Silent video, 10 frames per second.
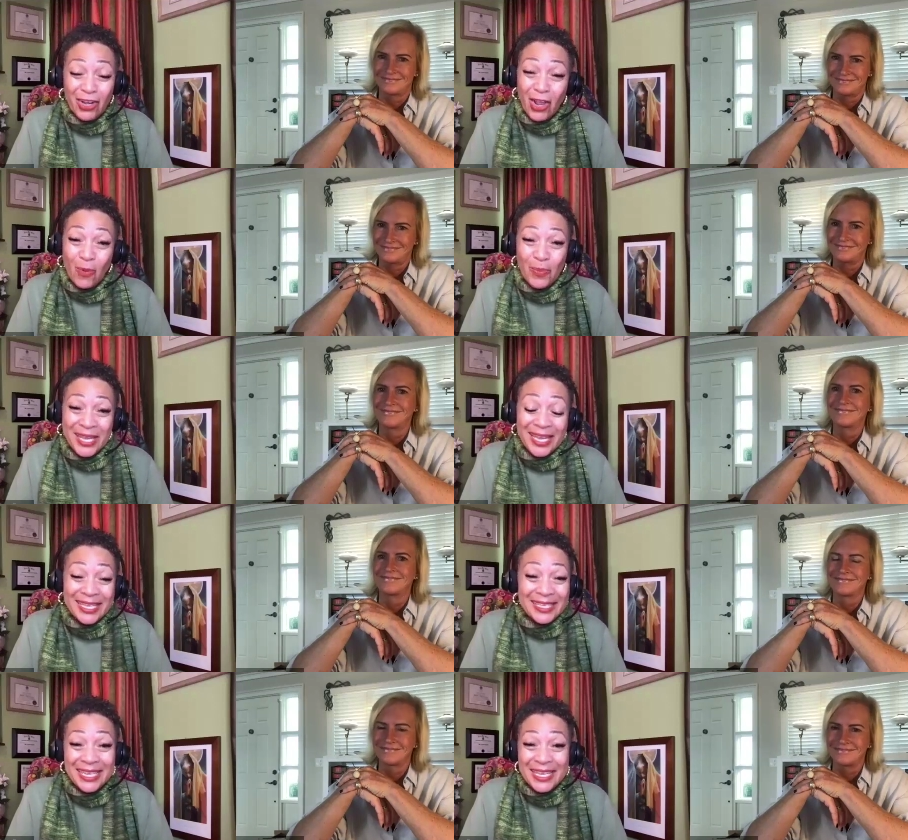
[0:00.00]
Speaker 1: you know,
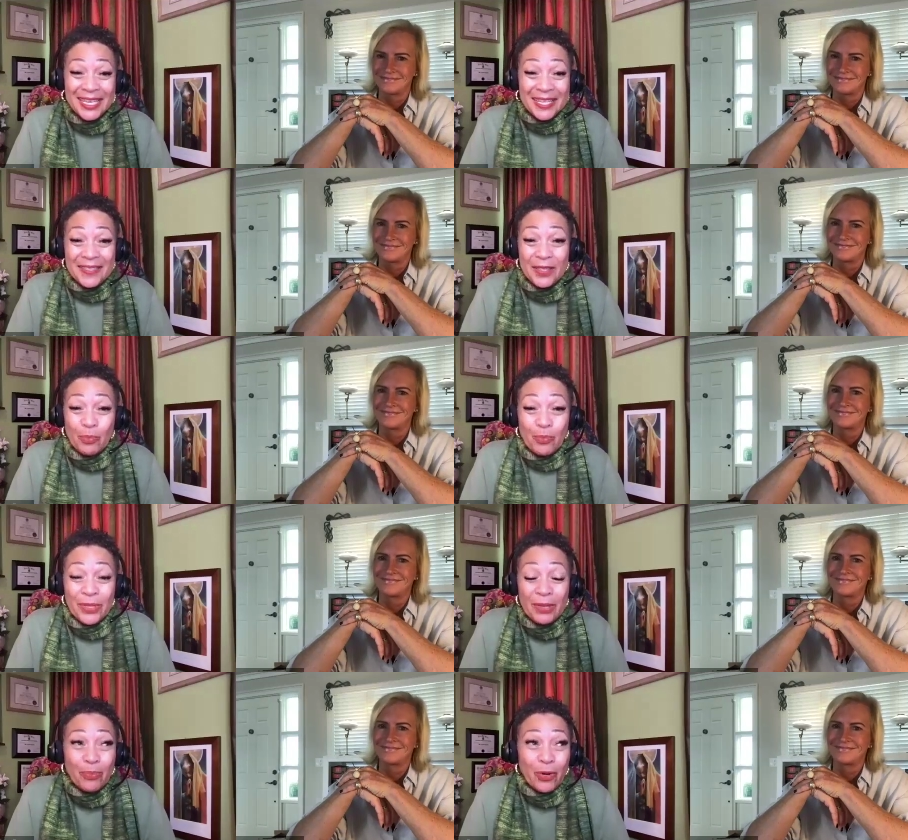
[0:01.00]
because the
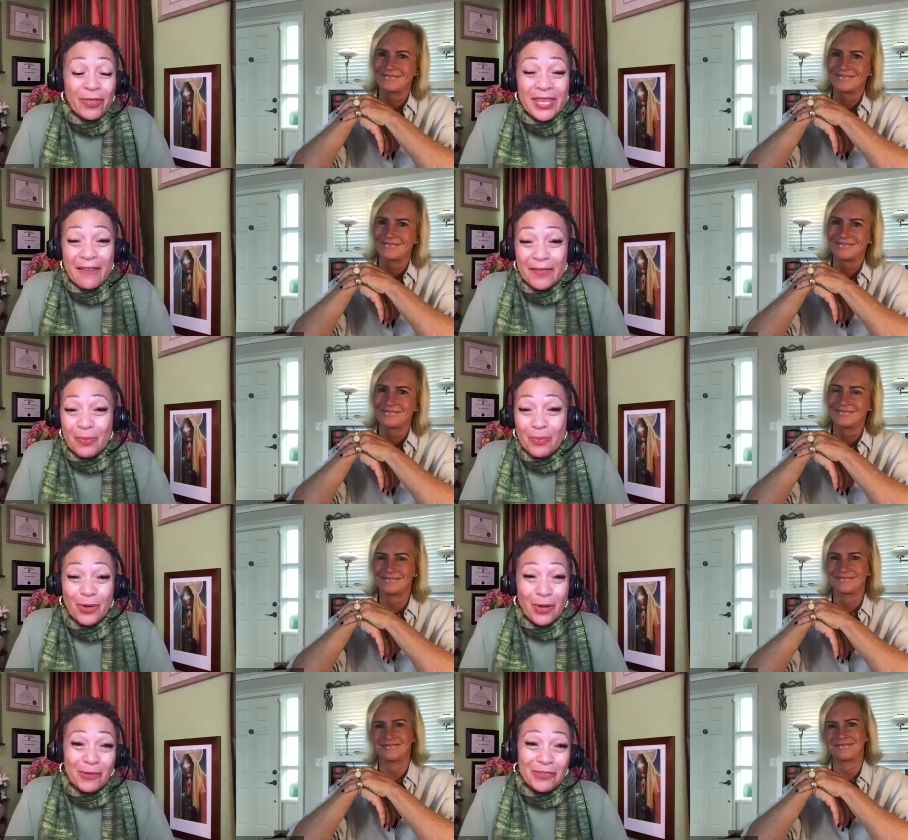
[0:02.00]
the birthing of the
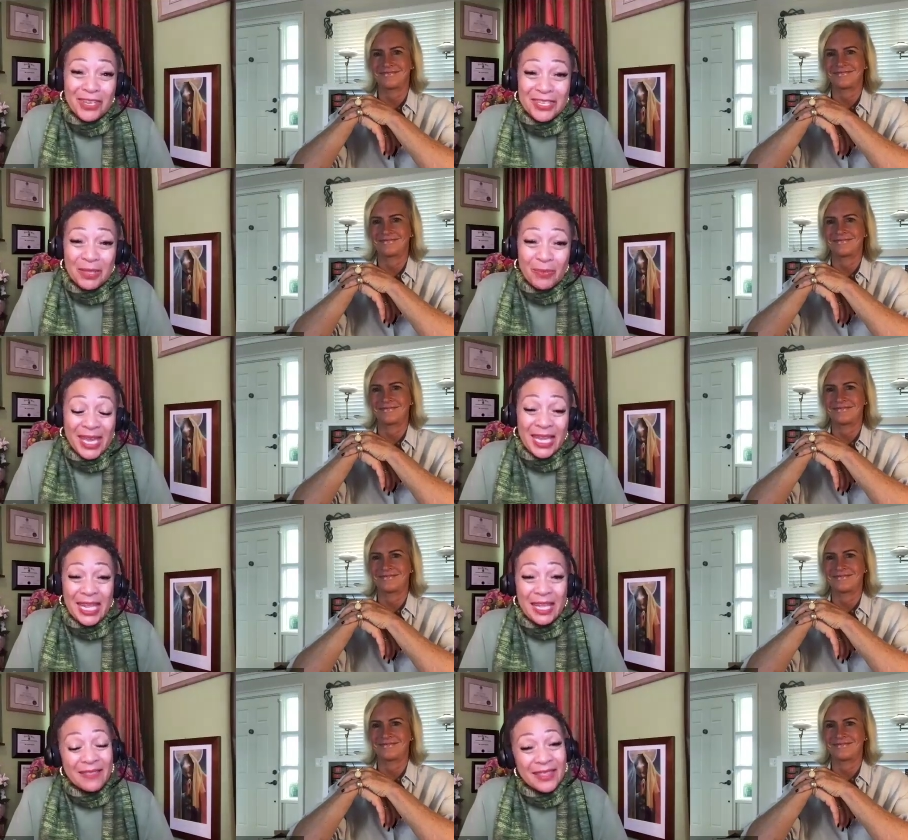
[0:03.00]
book was just the
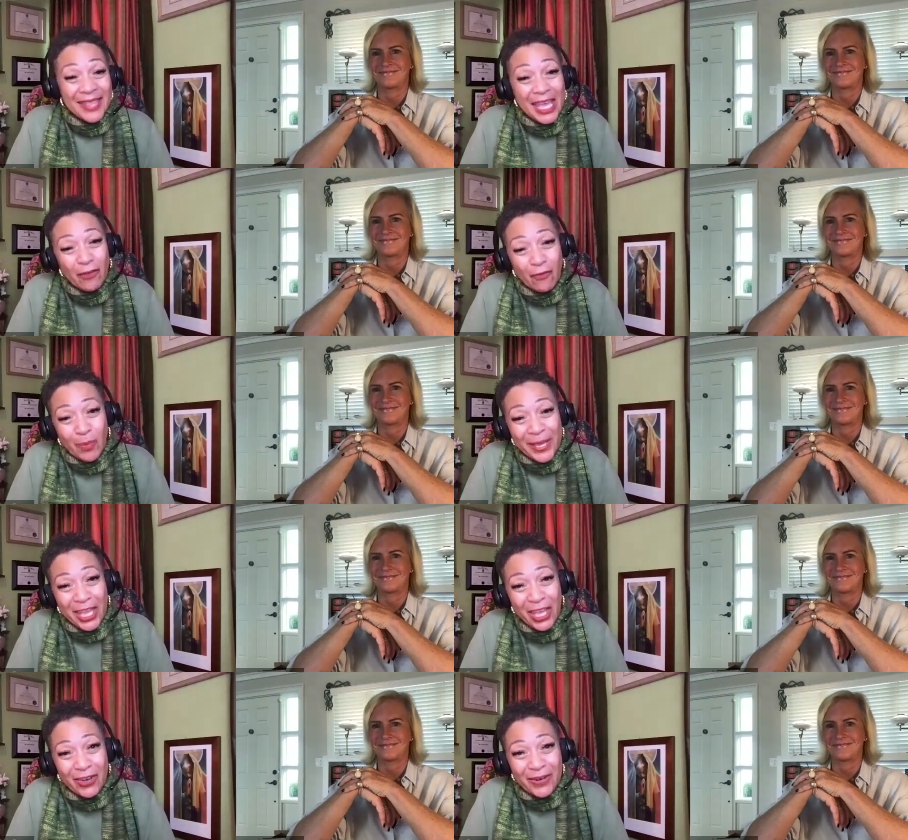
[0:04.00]
beginning. And thank you for
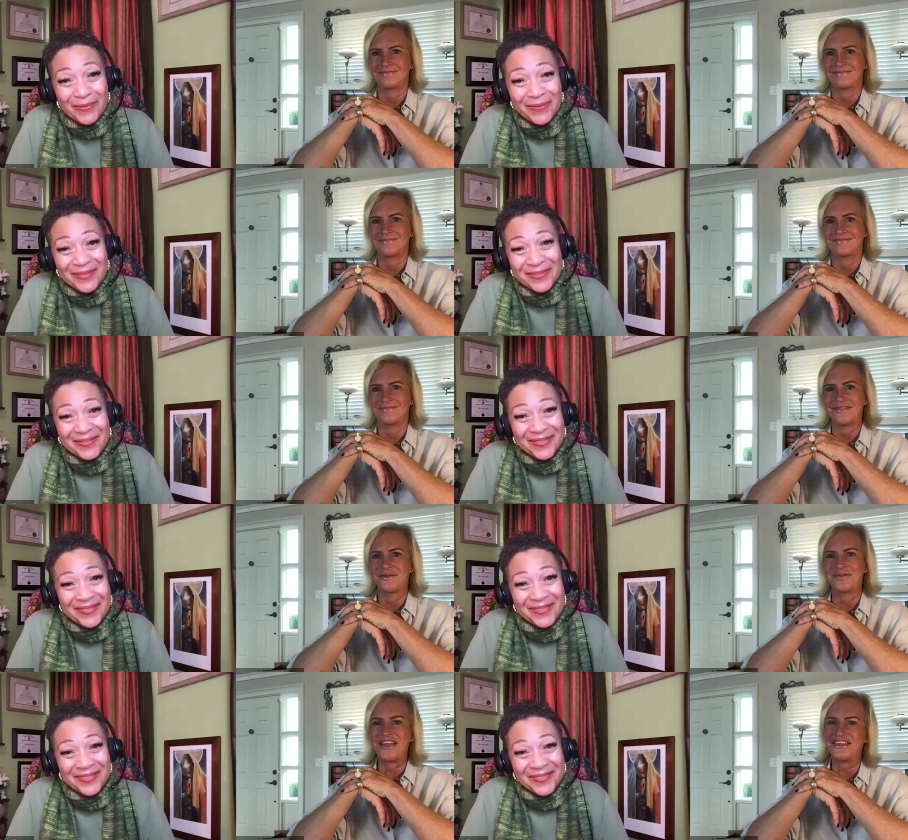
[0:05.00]
being here.
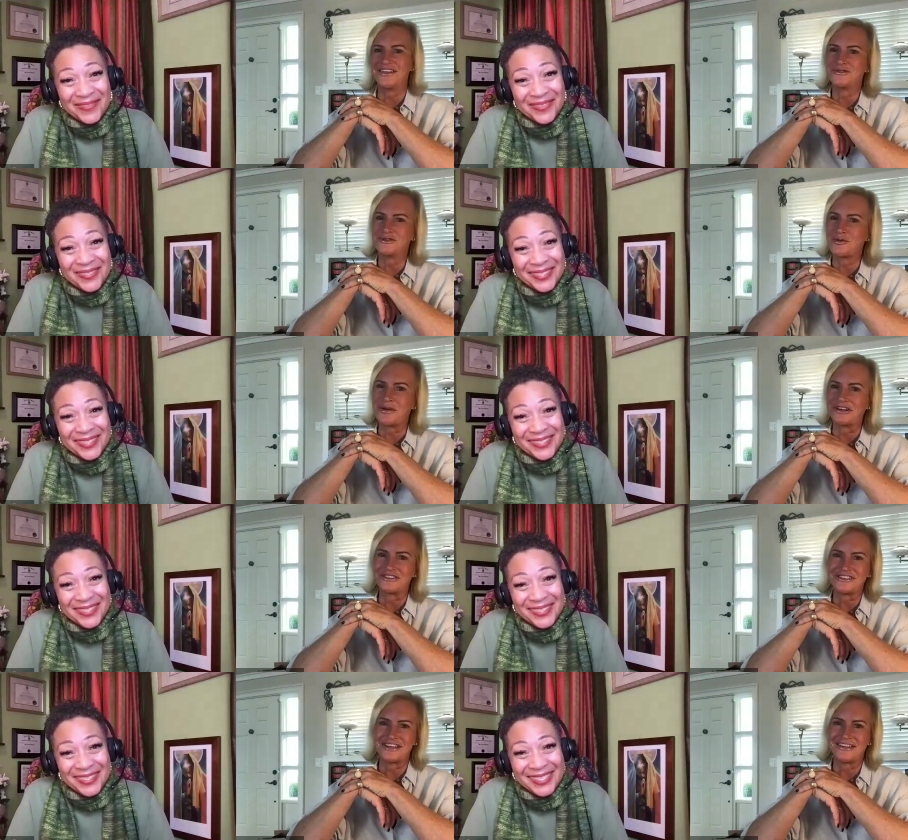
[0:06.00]
Speaker 2: Well, thank you so
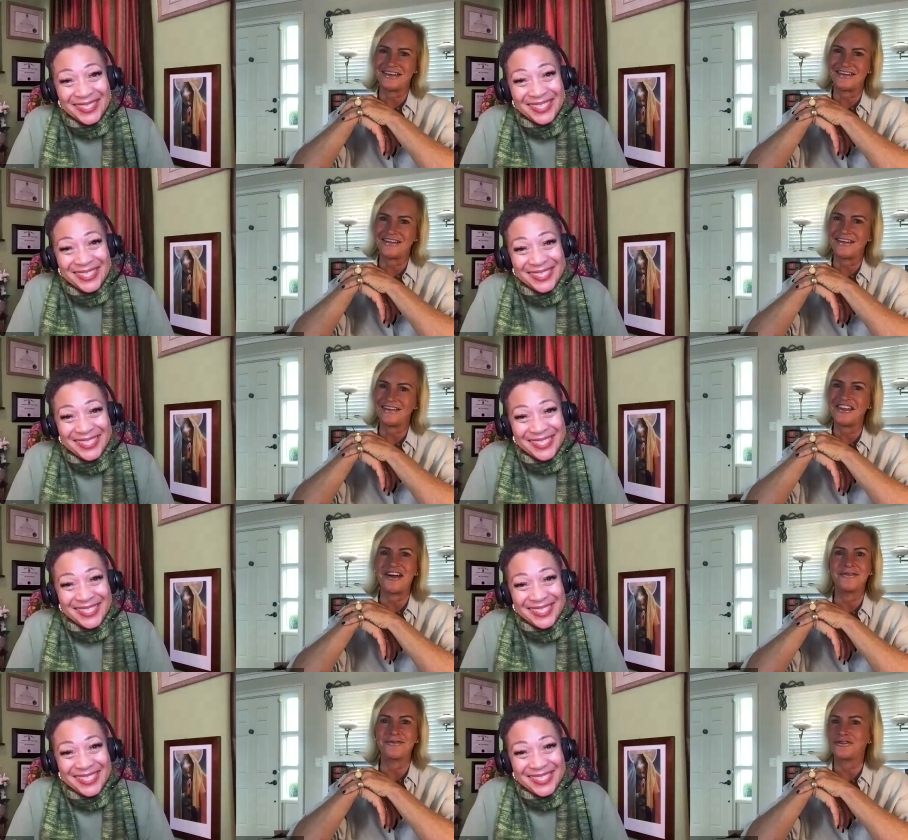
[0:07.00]
much, Cynthia, and
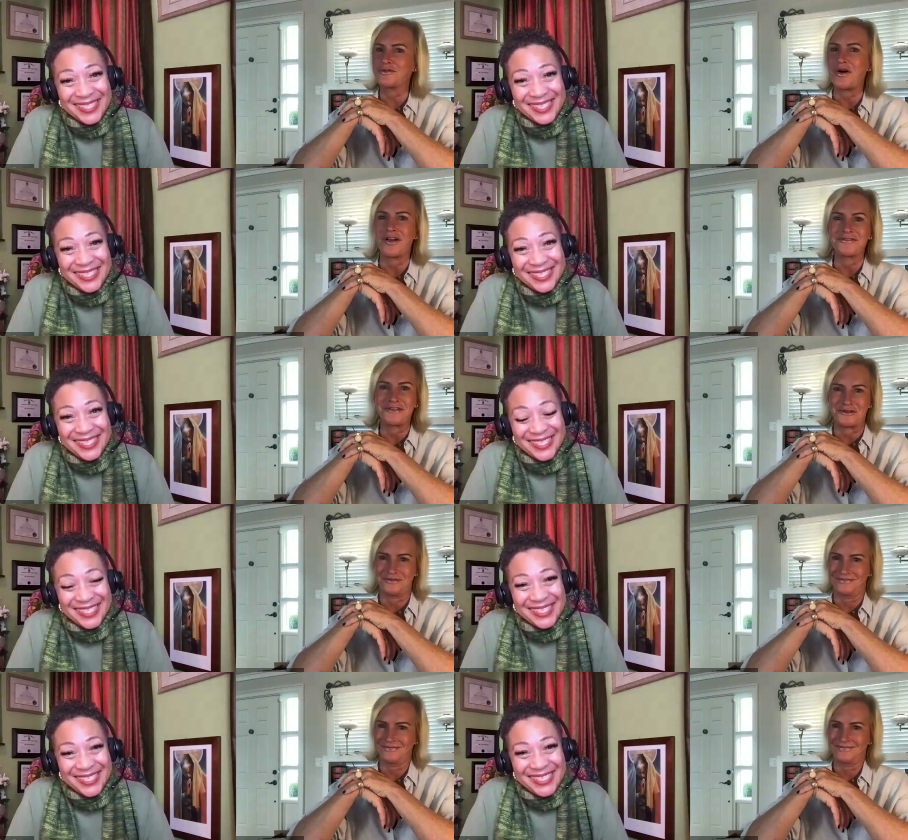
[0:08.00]
love to all of
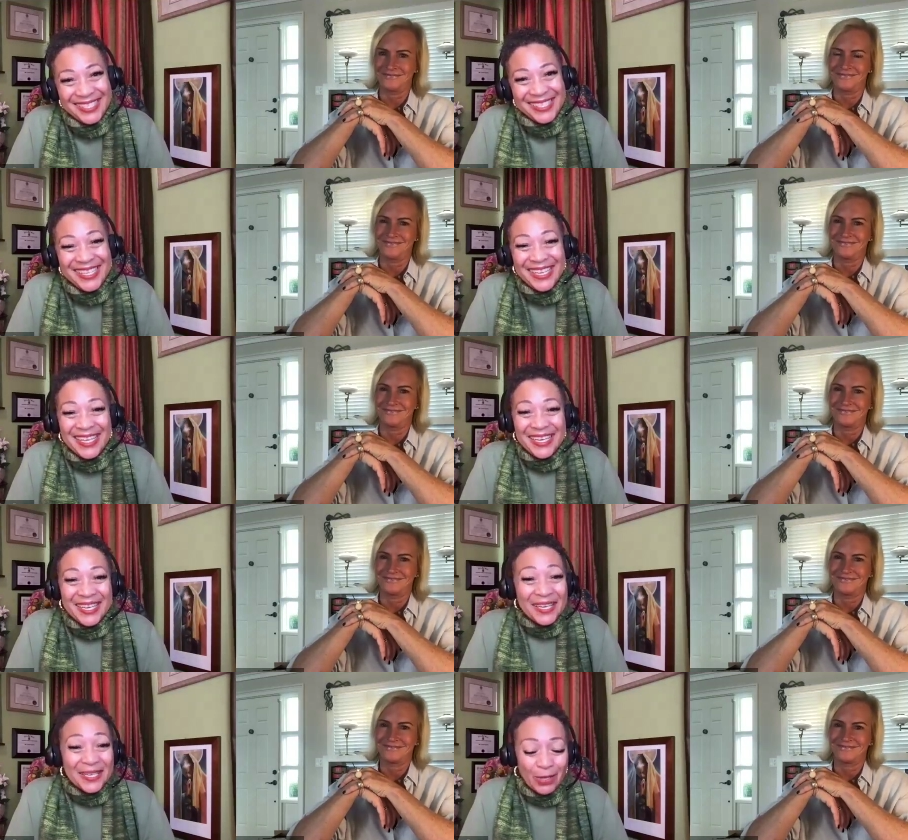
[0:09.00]
you. Mm.
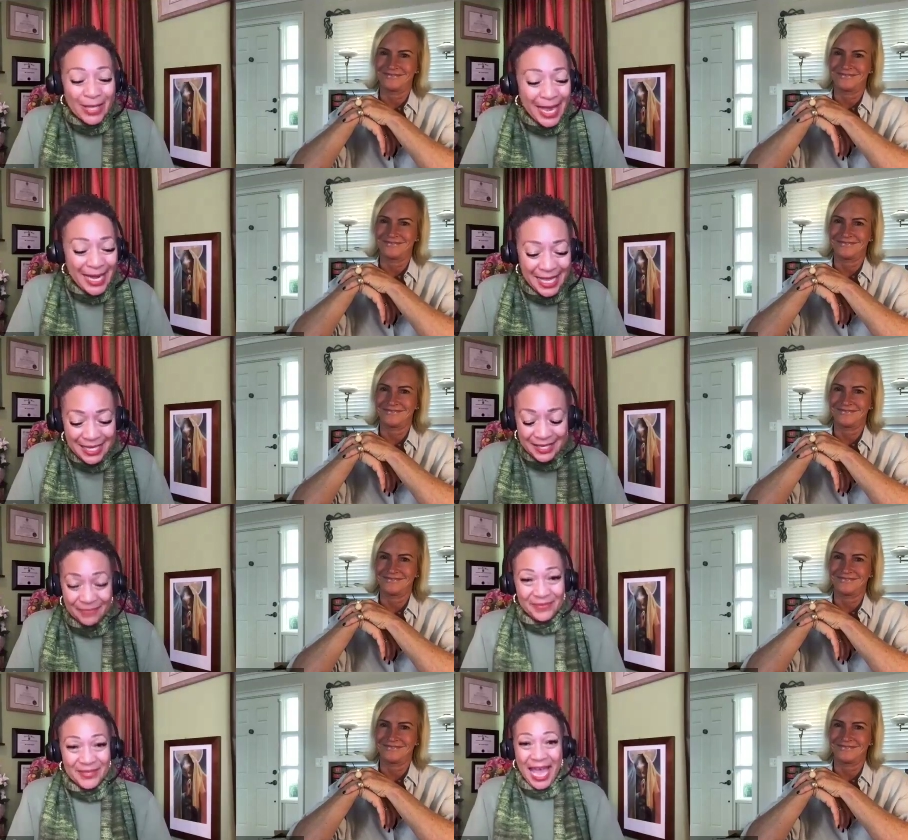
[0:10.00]
Speaker 1: So,
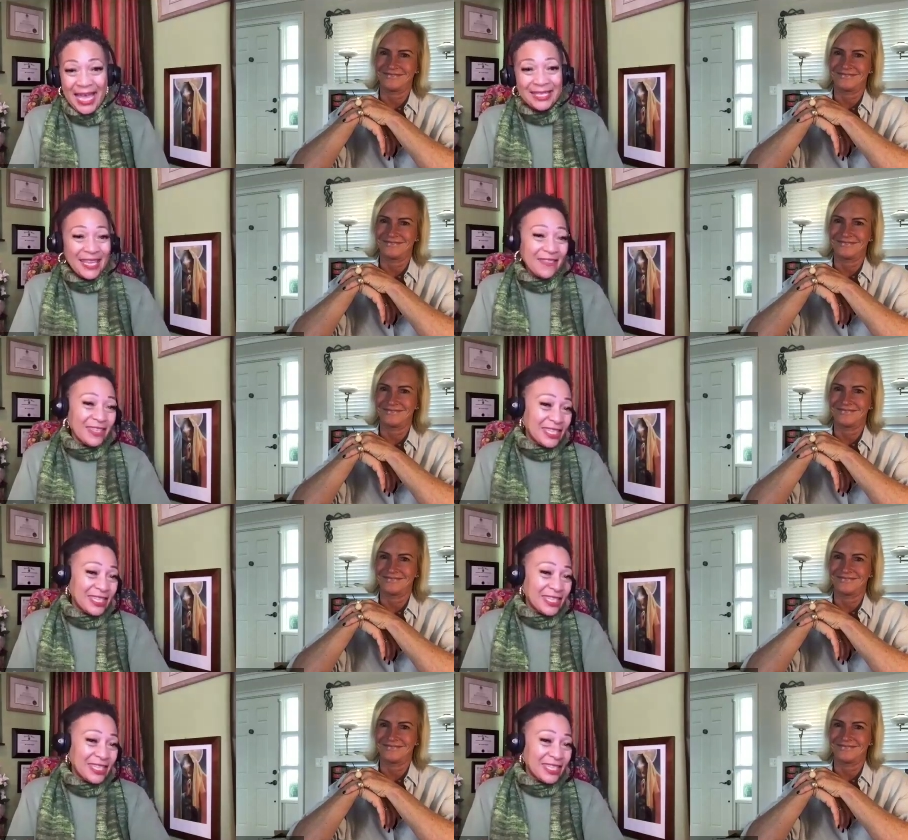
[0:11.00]
ladies, I say the